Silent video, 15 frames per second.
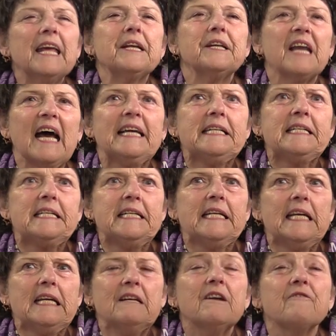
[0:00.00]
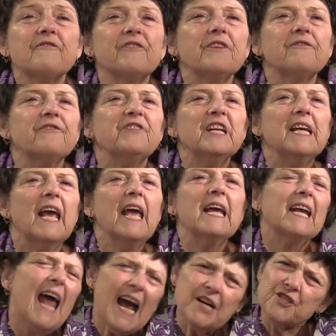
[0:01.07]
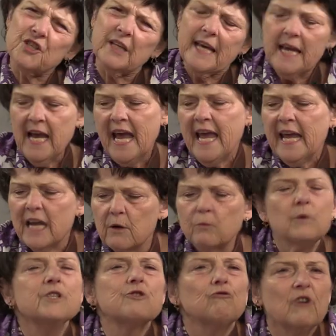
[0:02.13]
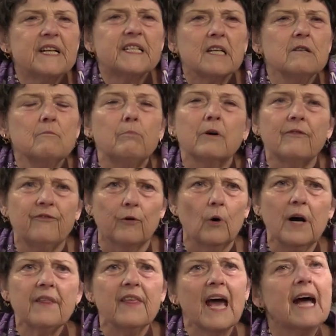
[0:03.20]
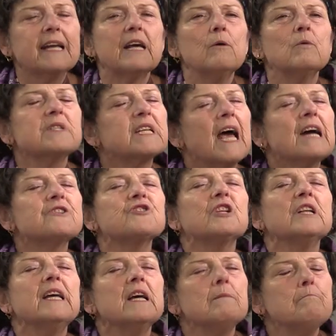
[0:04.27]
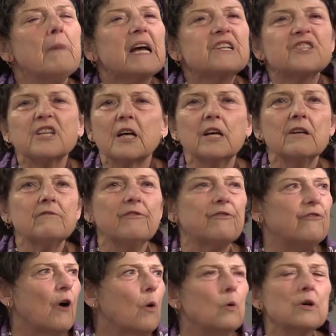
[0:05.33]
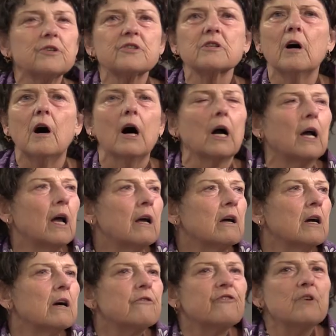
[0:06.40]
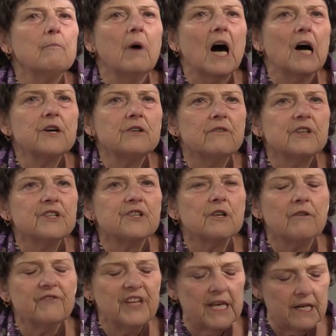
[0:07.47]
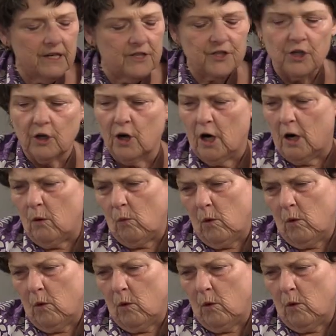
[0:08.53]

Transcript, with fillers: in 1958. Actually, it was written before that. It was actually a Mexican folk song from hundreds of years ago.